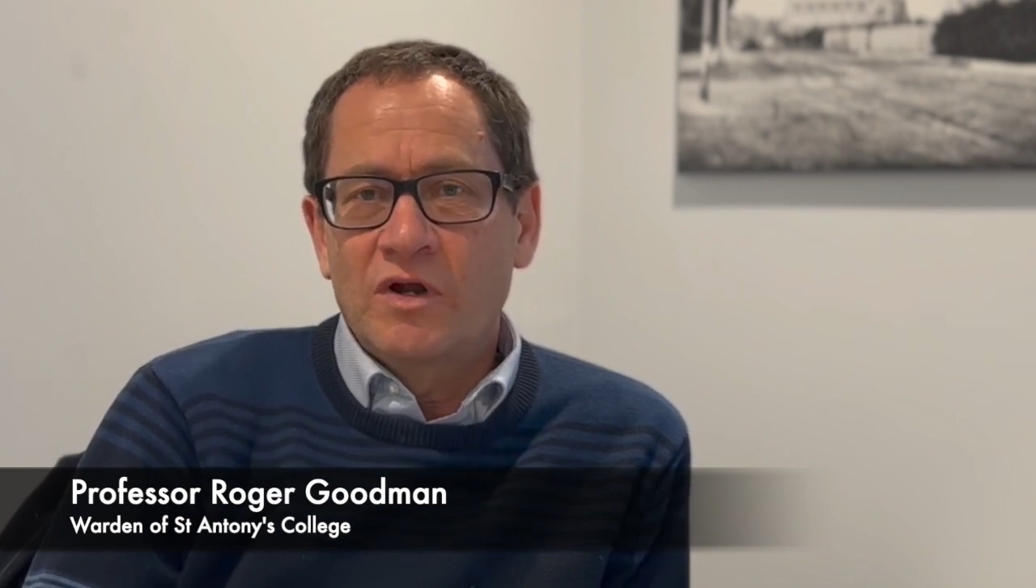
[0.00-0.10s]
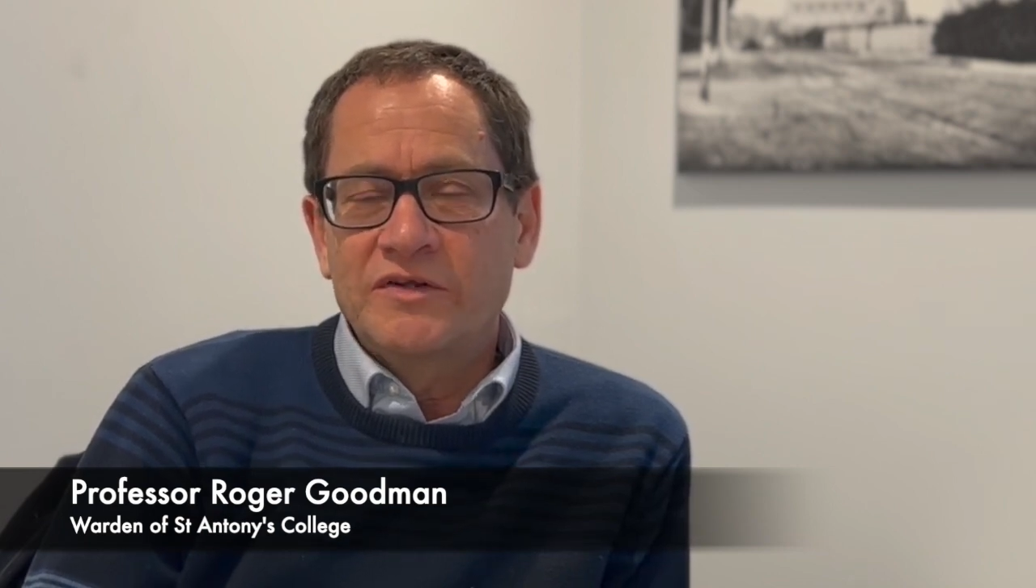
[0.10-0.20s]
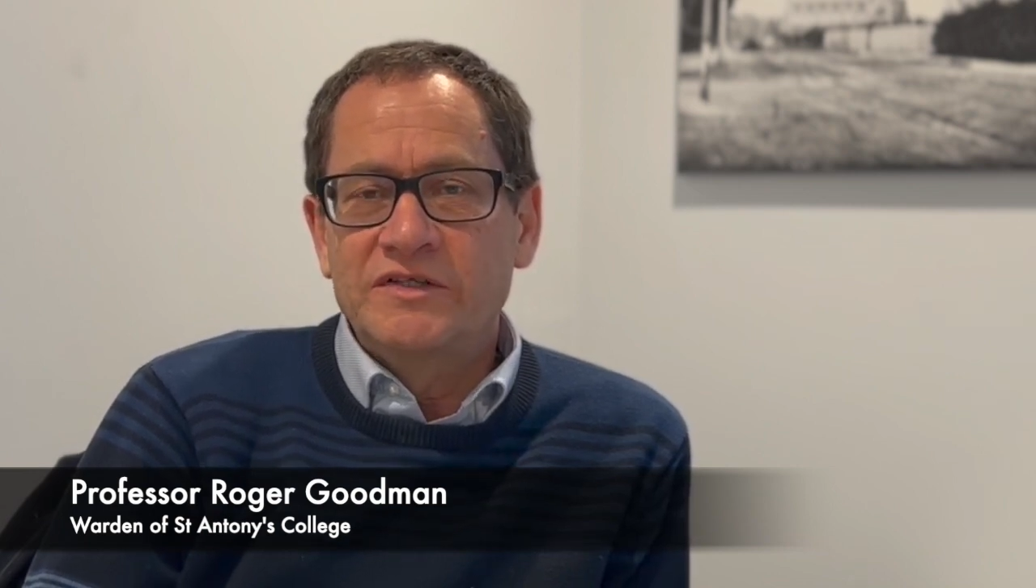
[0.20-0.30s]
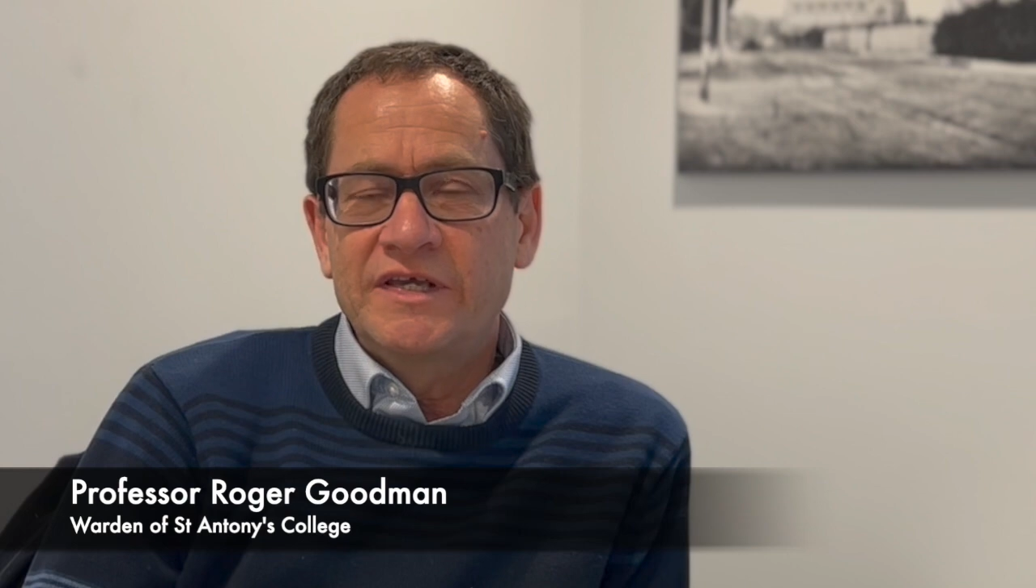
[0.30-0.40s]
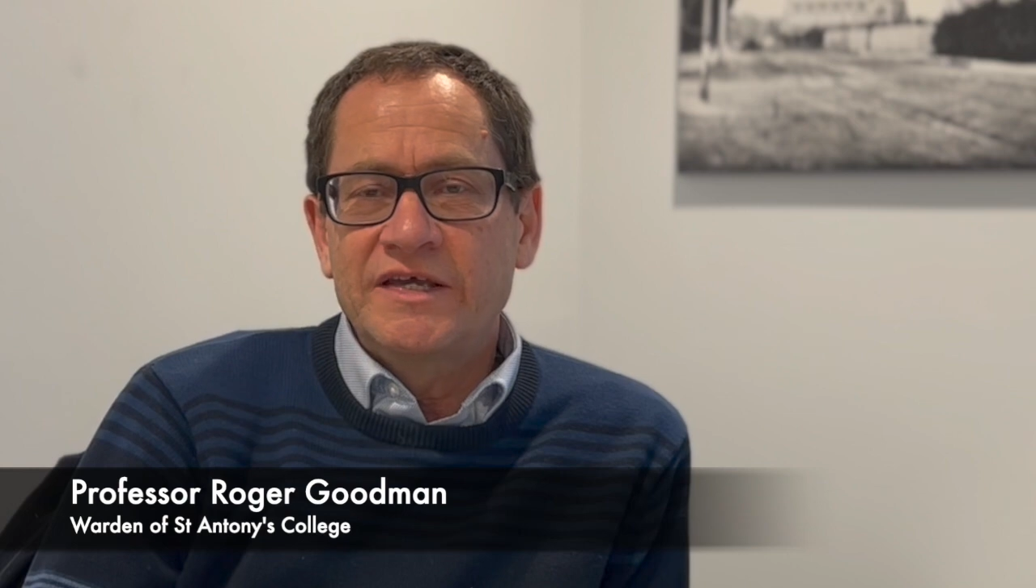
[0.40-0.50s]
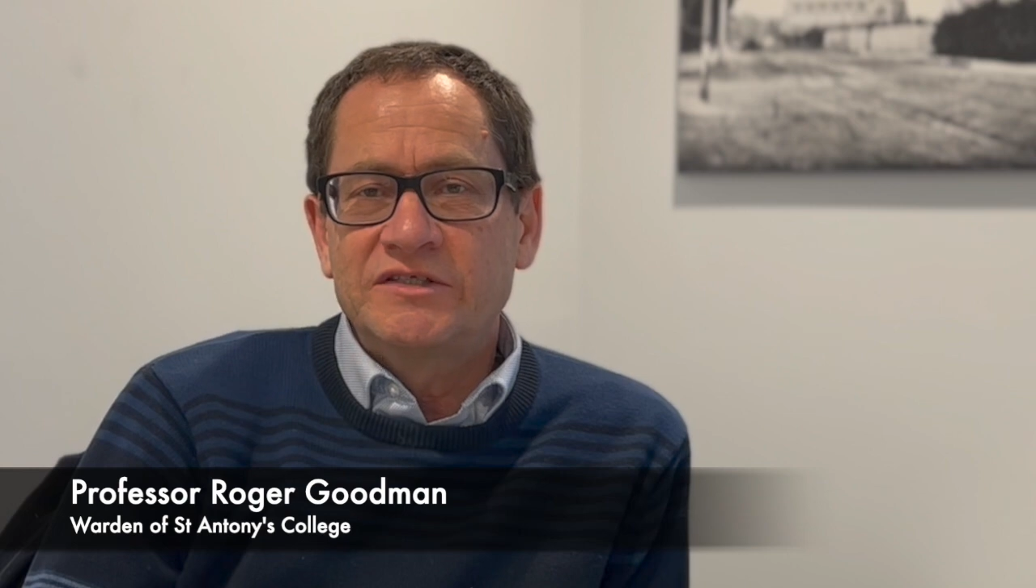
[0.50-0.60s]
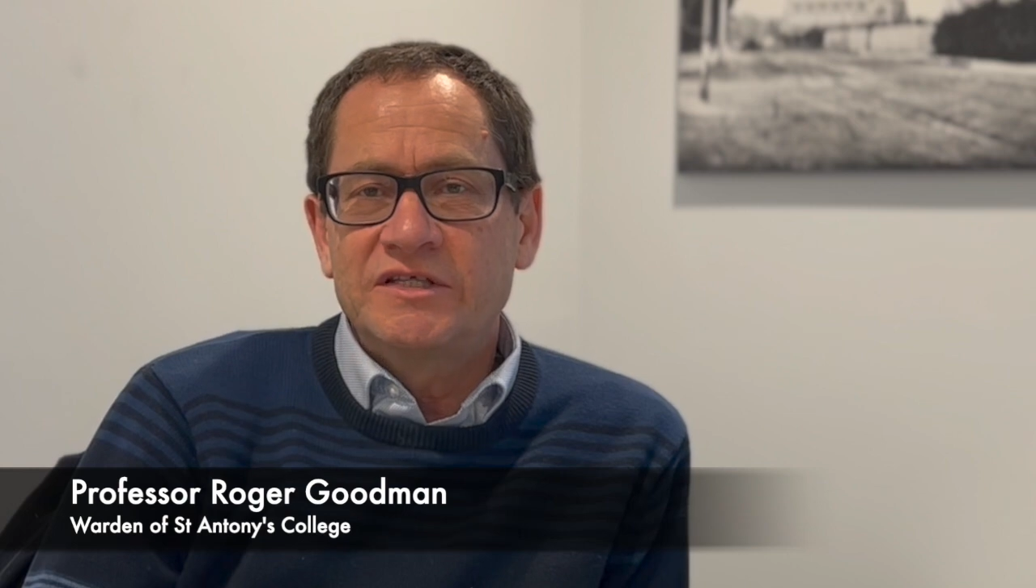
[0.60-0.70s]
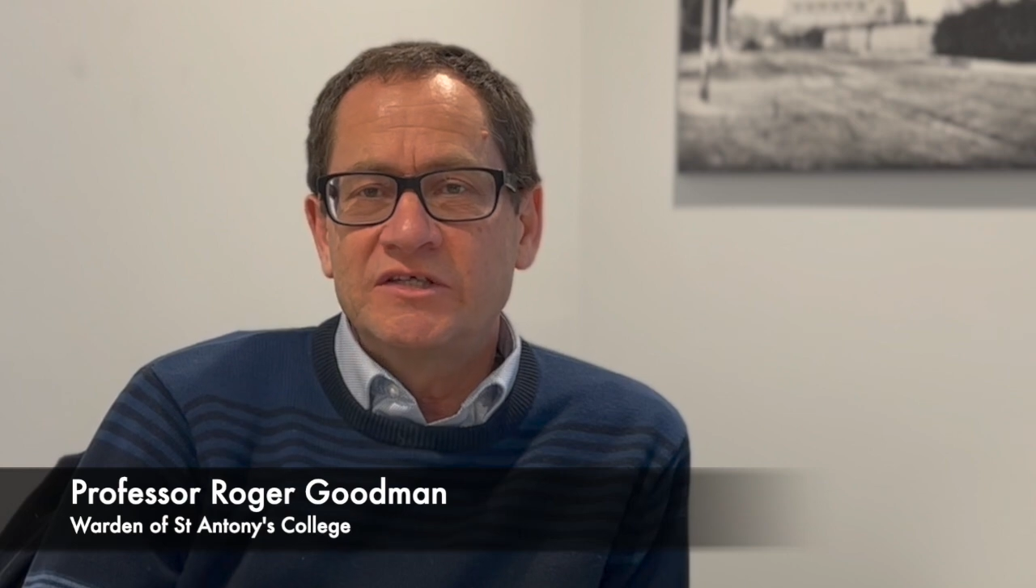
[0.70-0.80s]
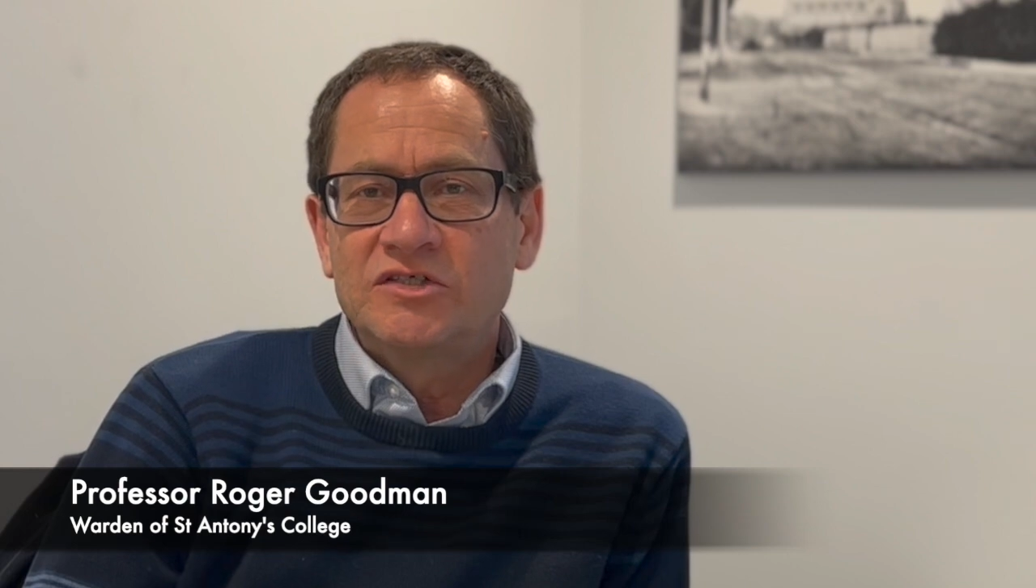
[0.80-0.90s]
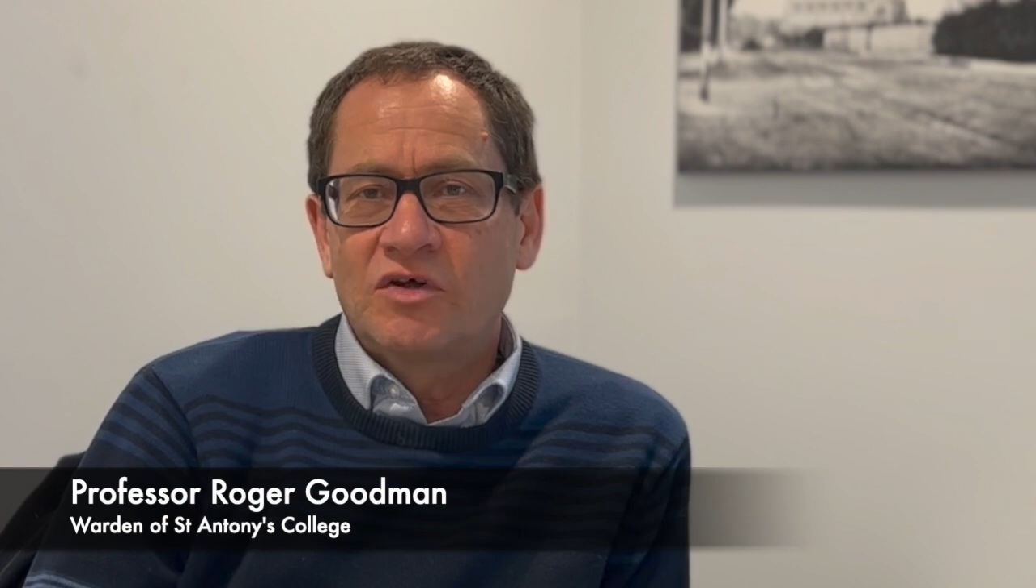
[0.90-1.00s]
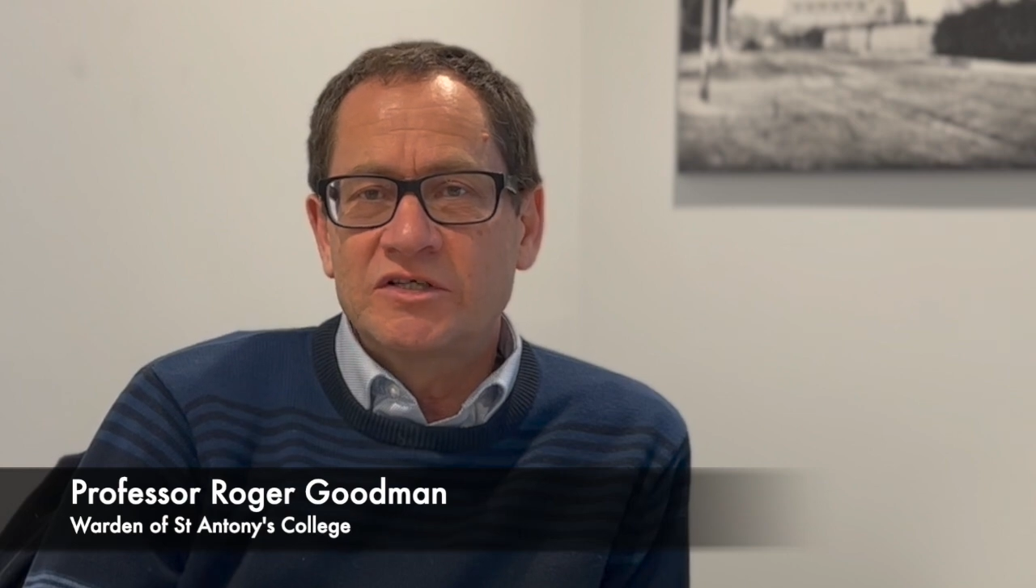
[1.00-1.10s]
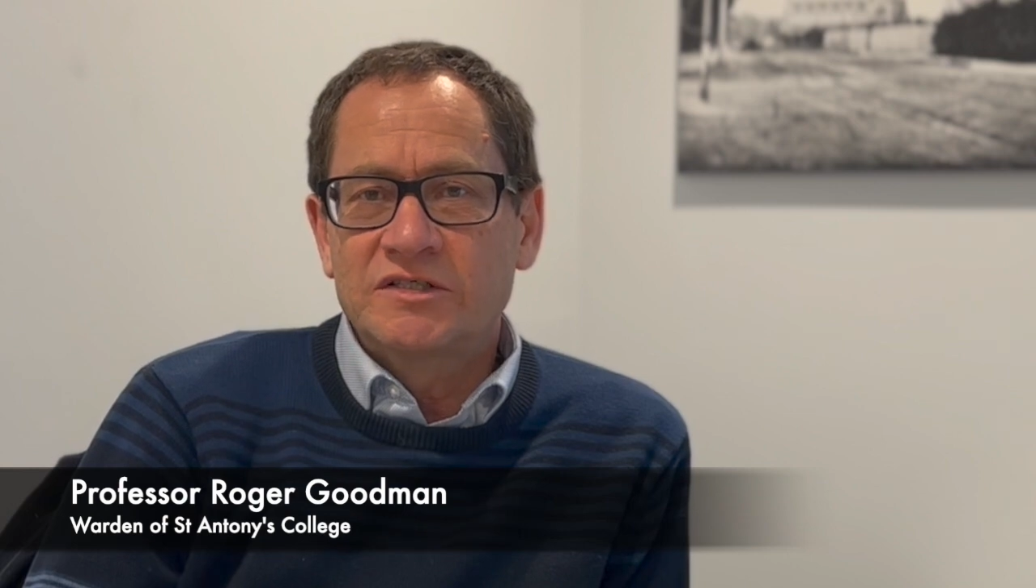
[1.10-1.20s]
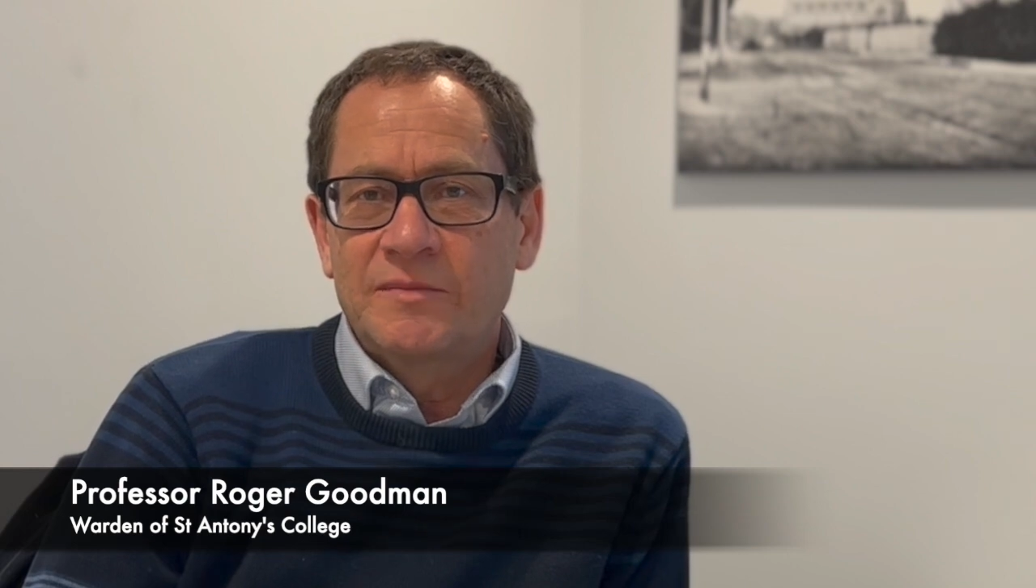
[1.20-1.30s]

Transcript: DAC scholarship,